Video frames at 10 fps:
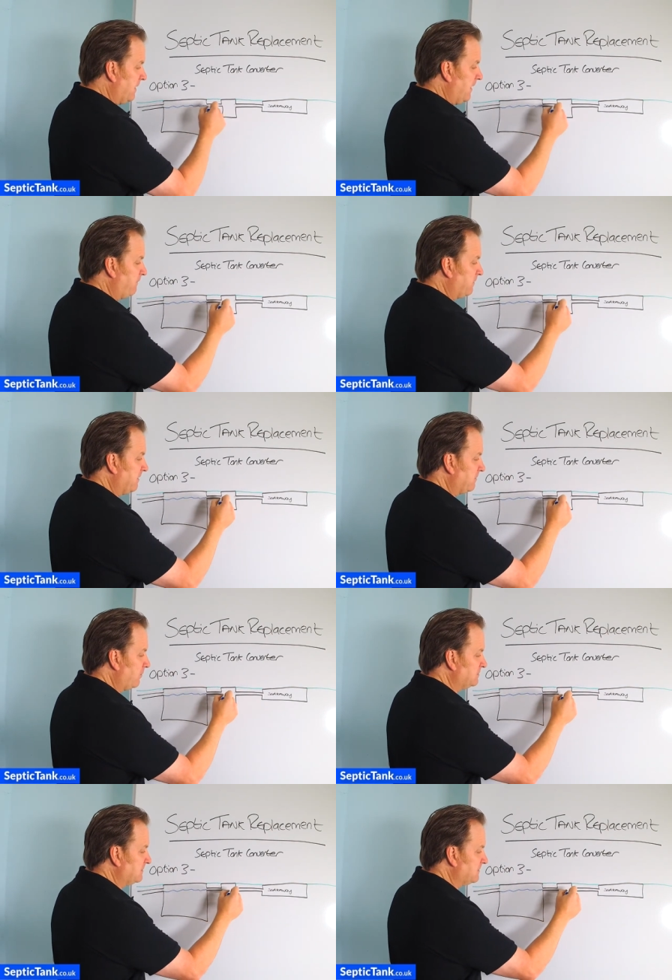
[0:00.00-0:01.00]
Everything
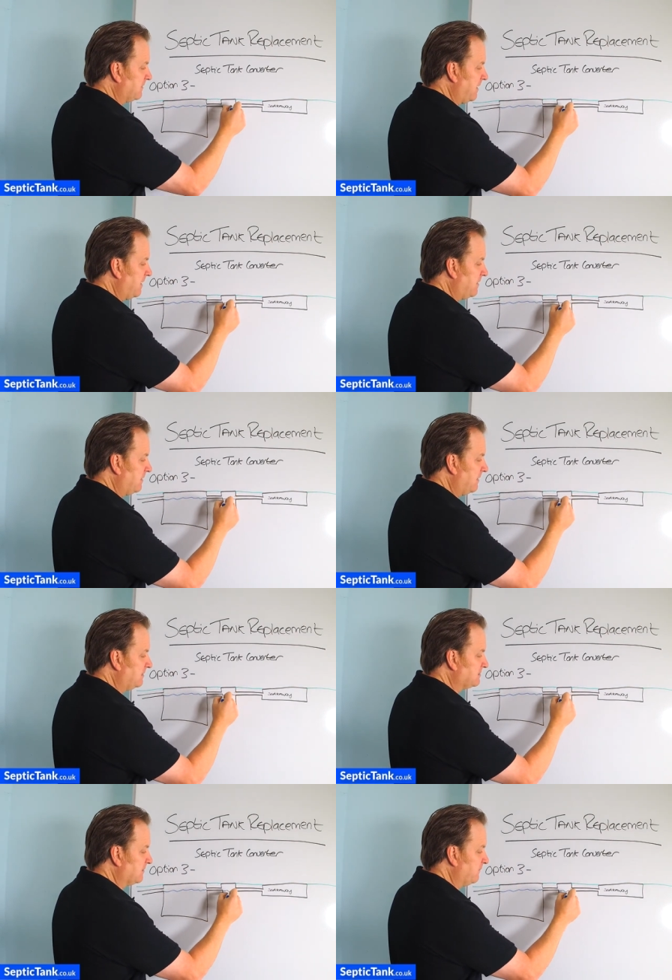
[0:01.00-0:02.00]
goes into there.
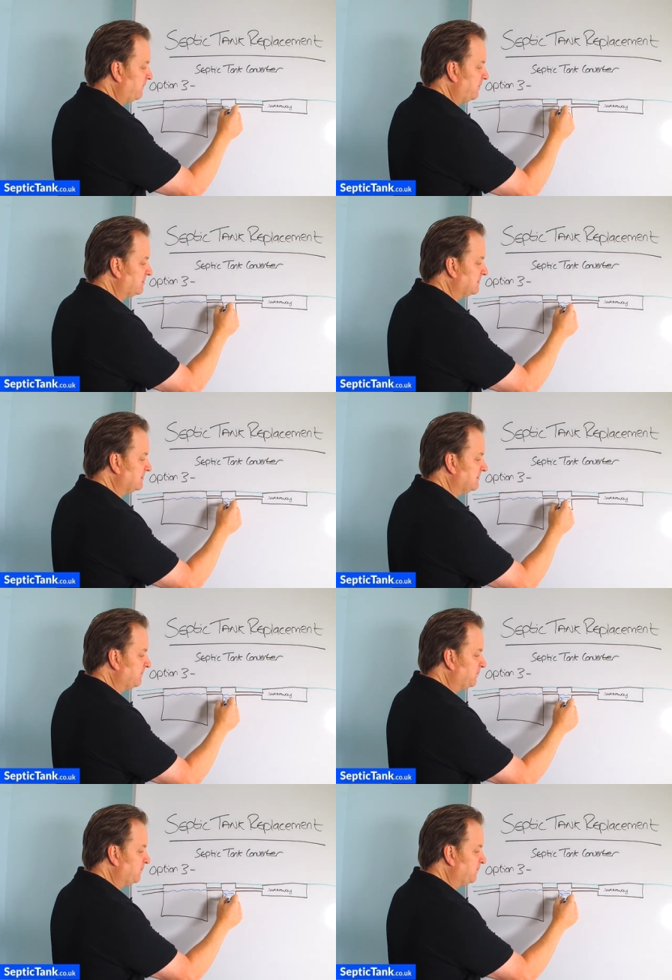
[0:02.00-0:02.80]
It's converted